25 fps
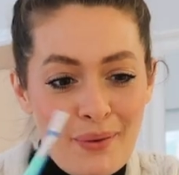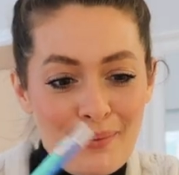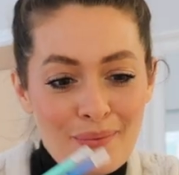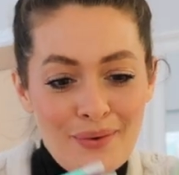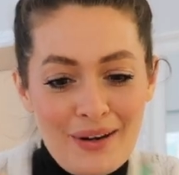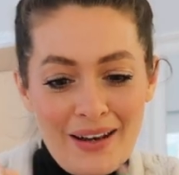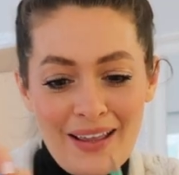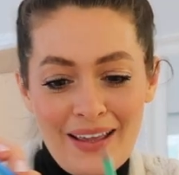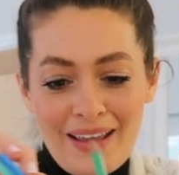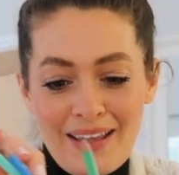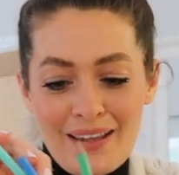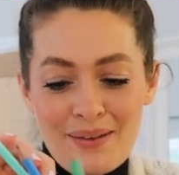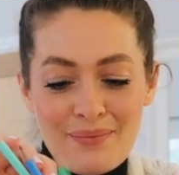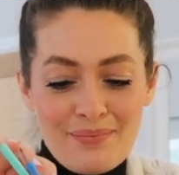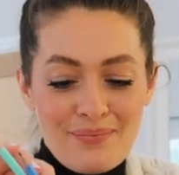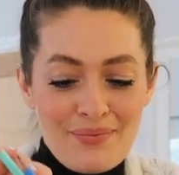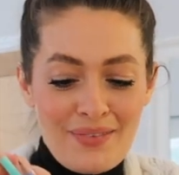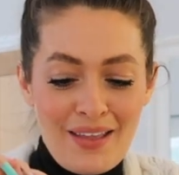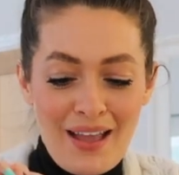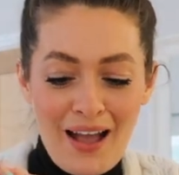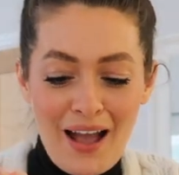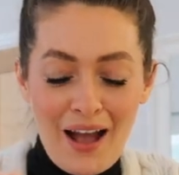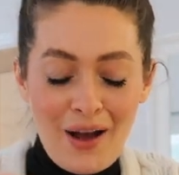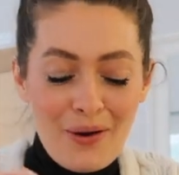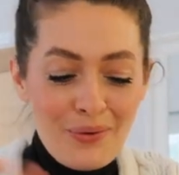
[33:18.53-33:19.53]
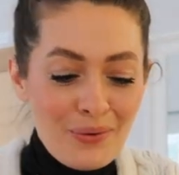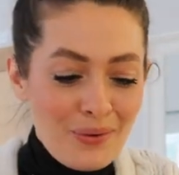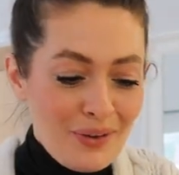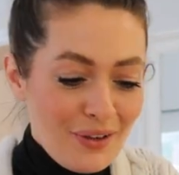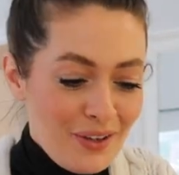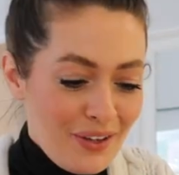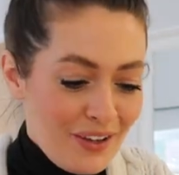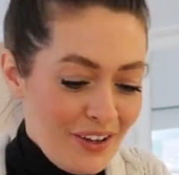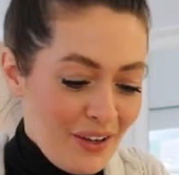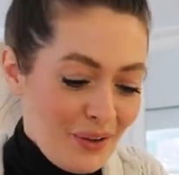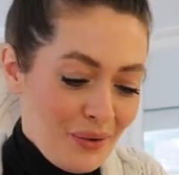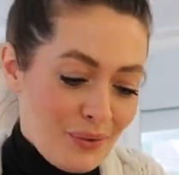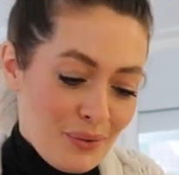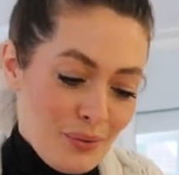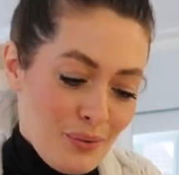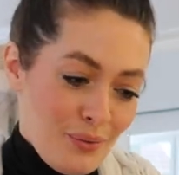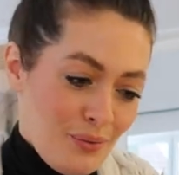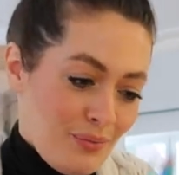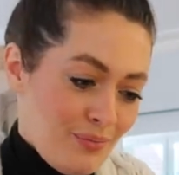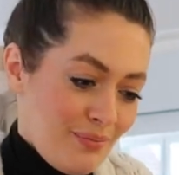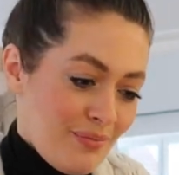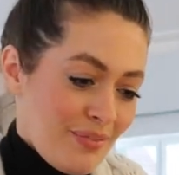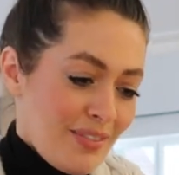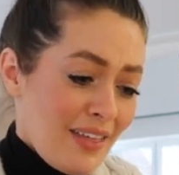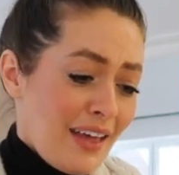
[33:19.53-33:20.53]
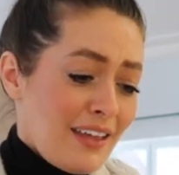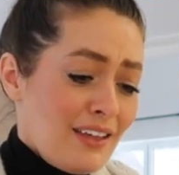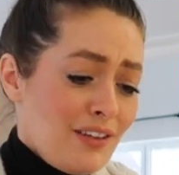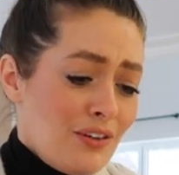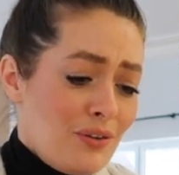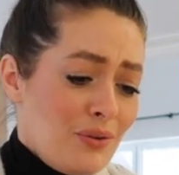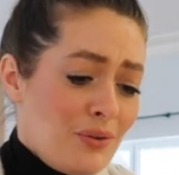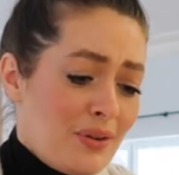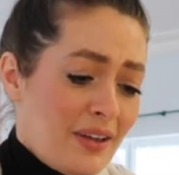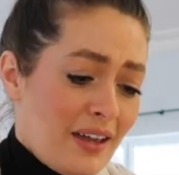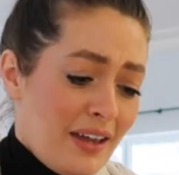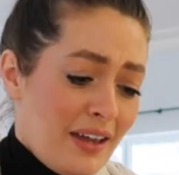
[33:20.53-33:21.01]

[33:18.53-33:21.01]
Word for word: only. How cute. Thank you,